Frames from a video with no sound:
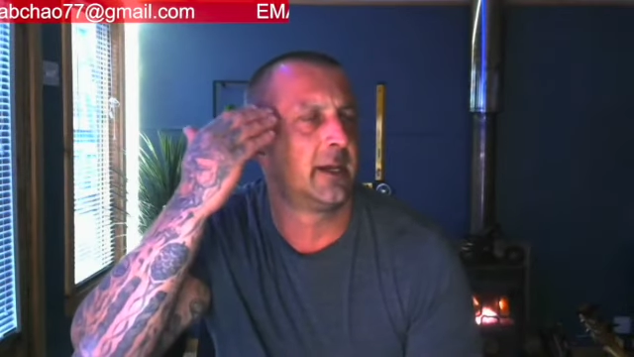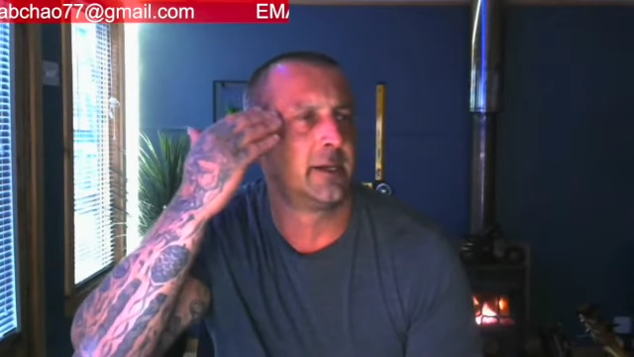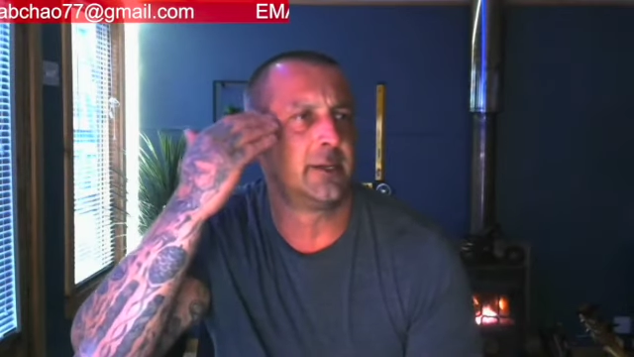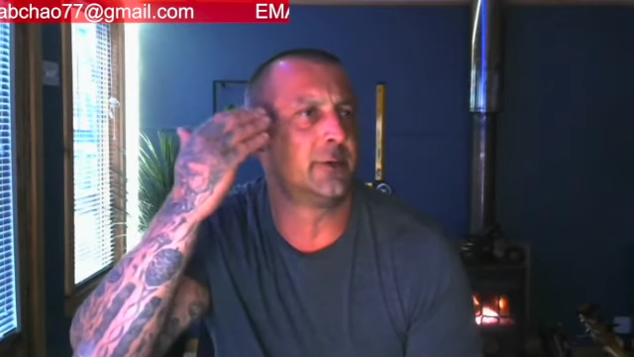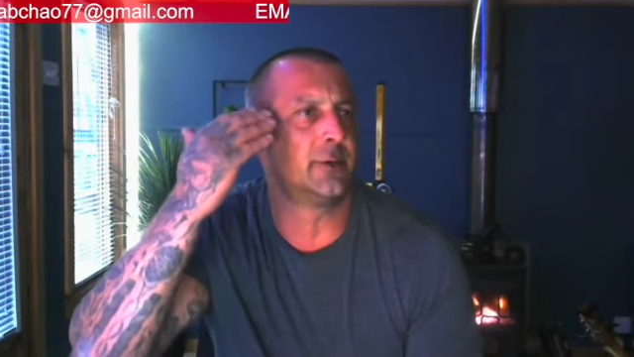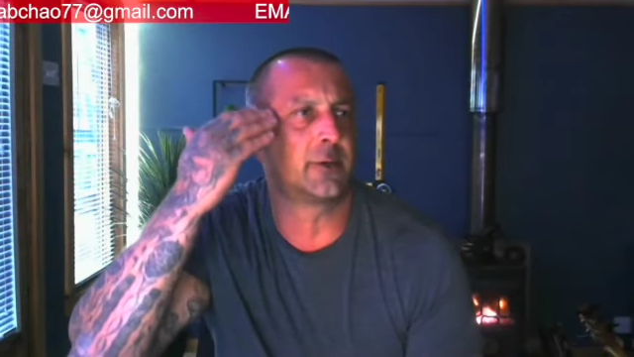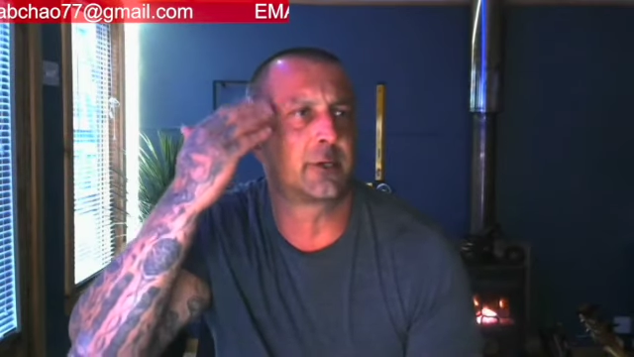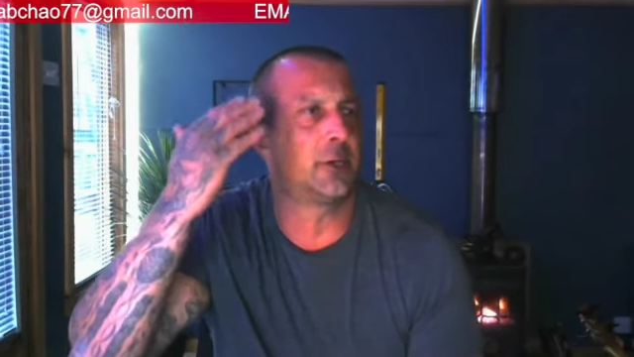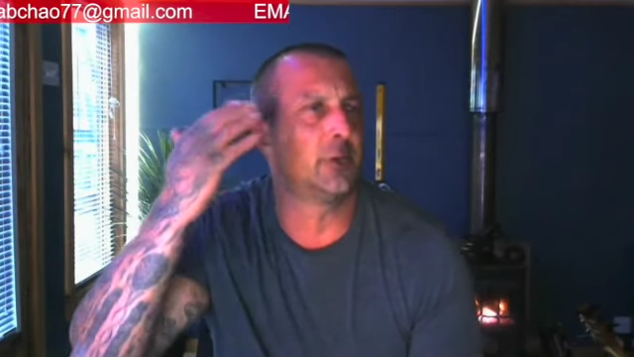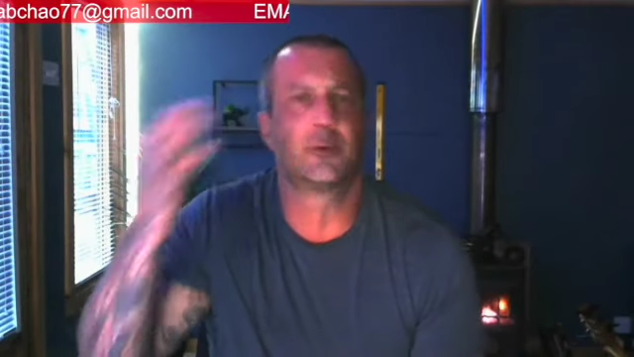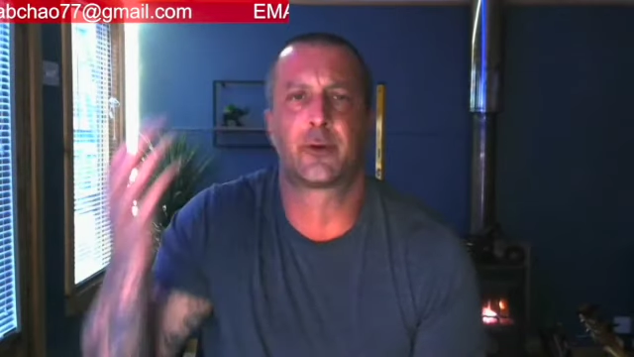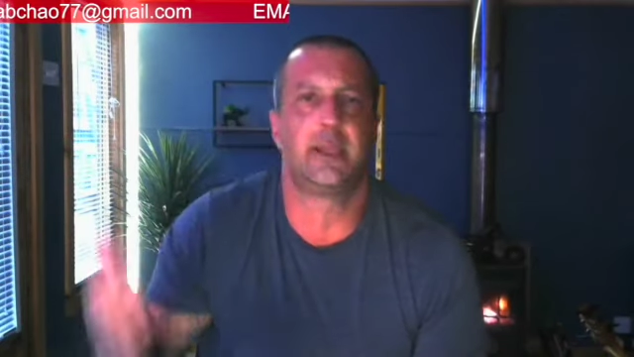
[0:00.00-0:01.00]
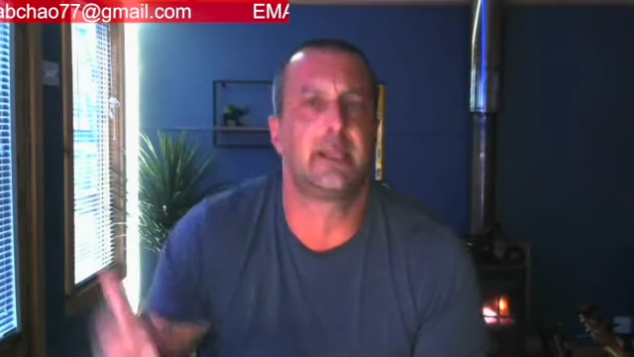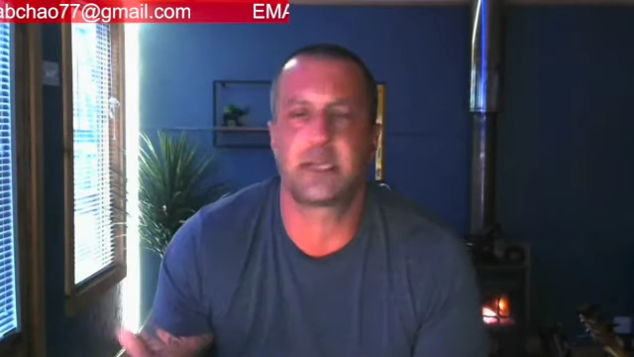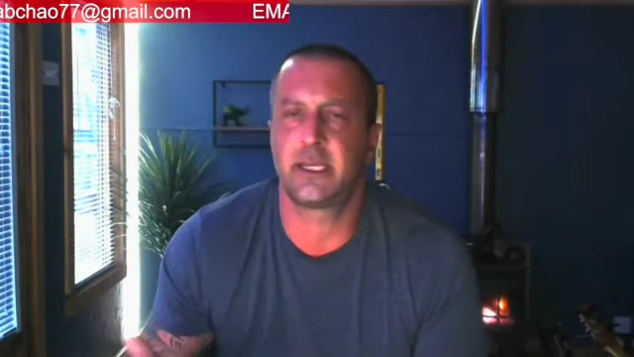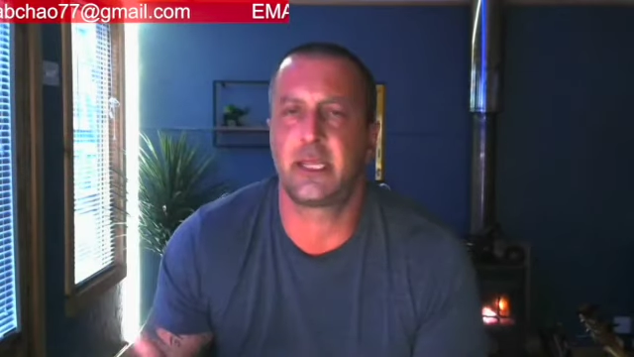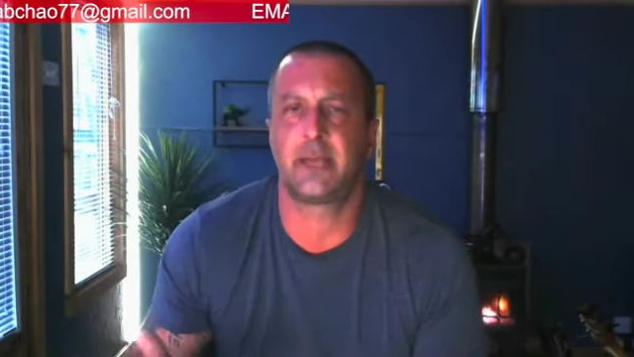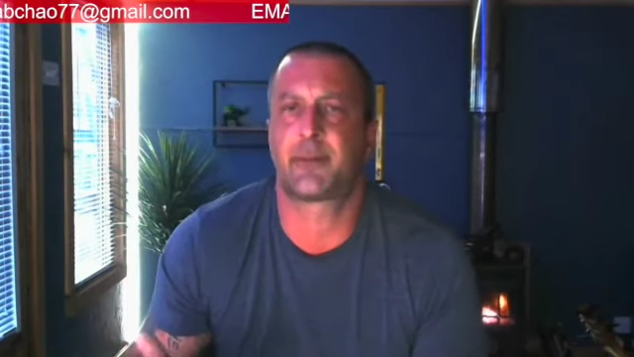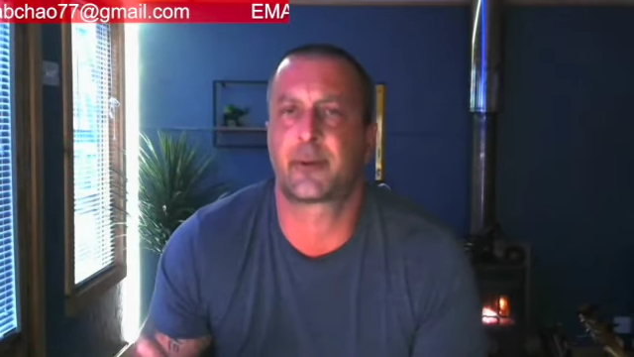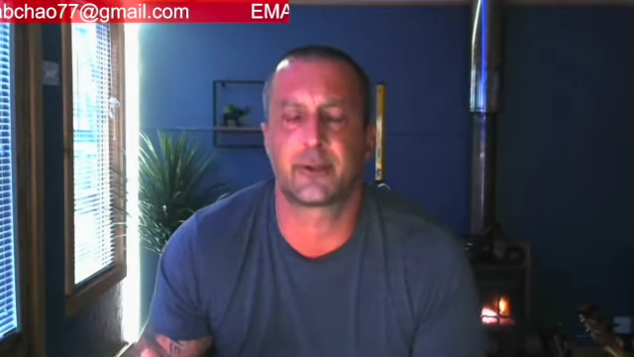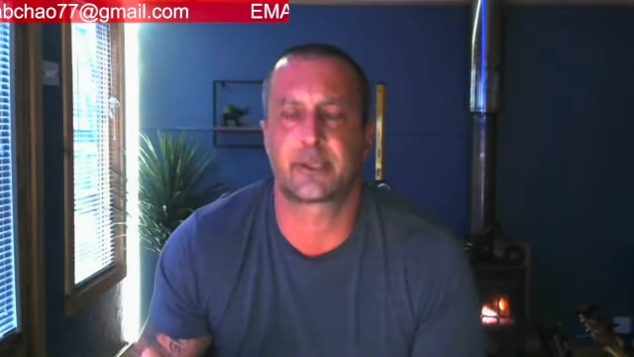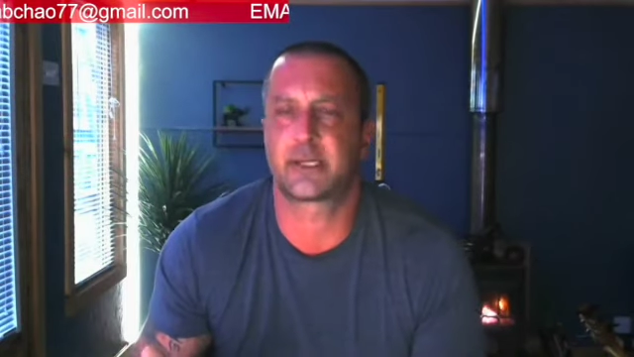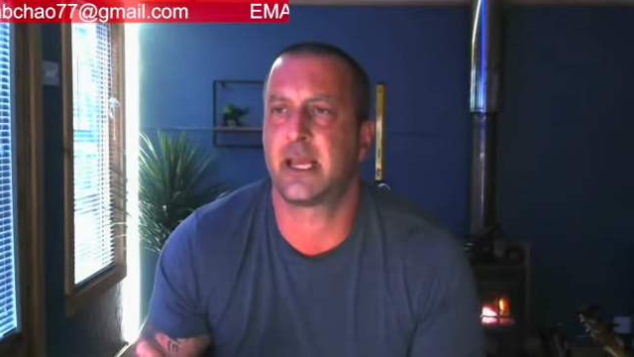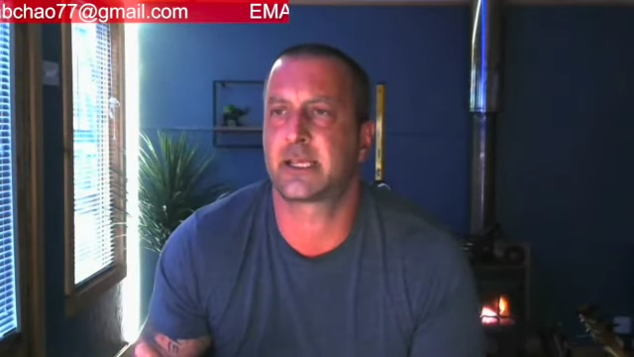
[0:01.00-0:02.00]
you know, cool reasoning
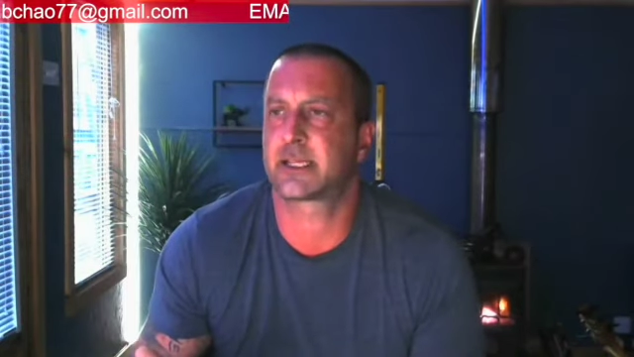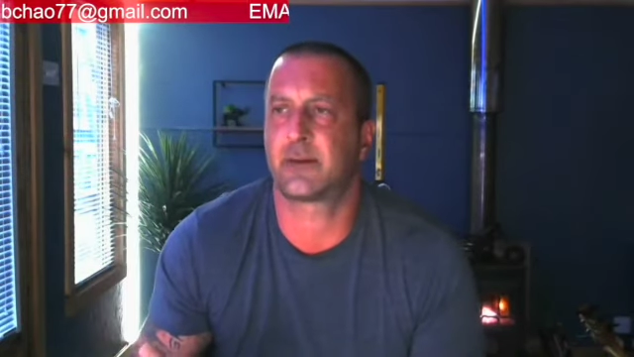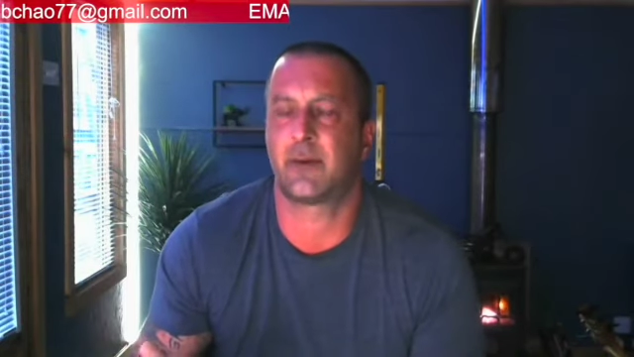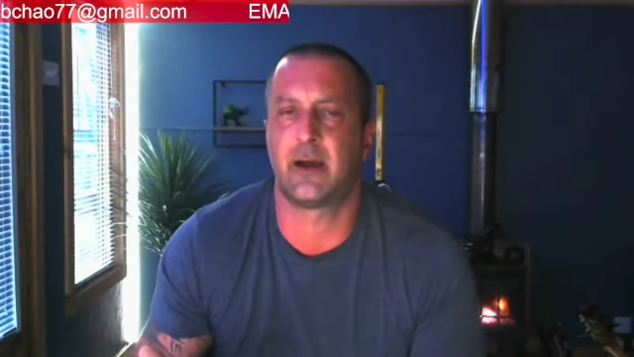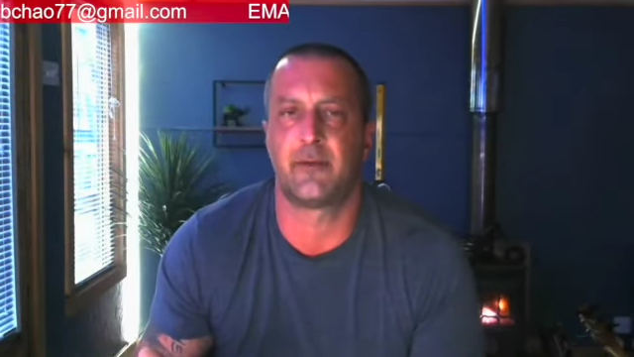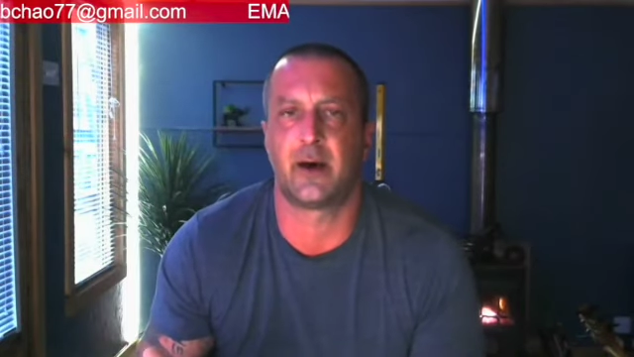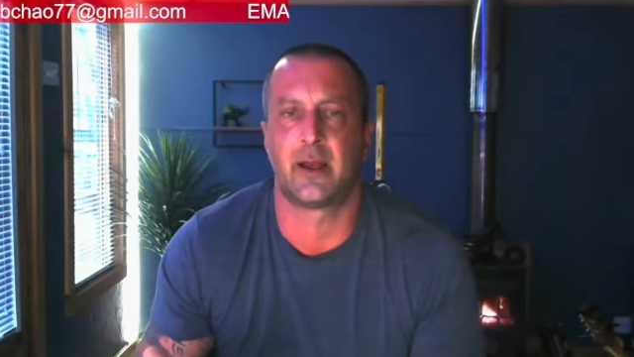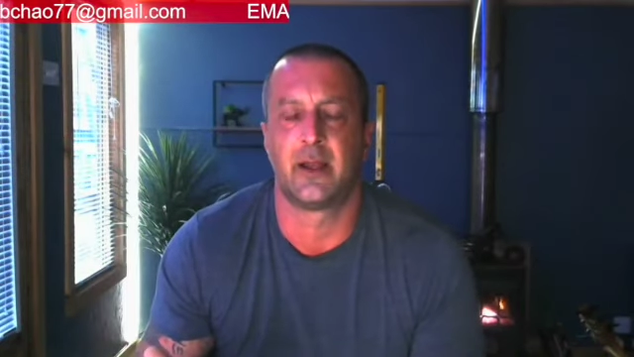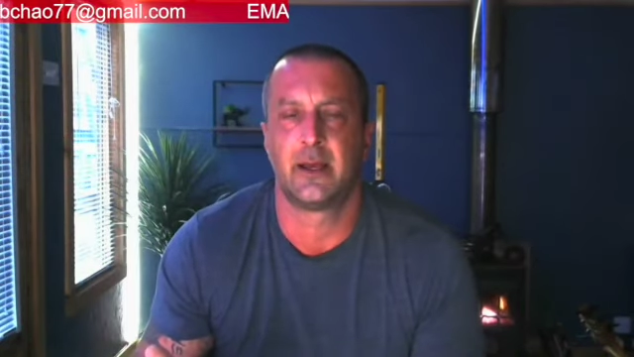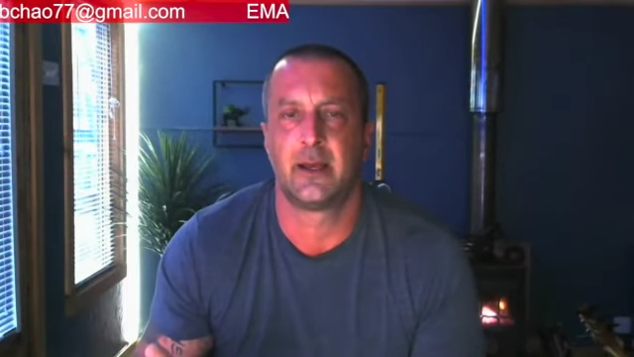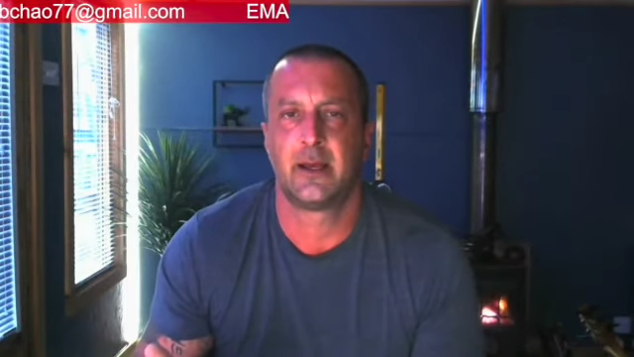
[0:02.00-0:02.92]
process or whatever.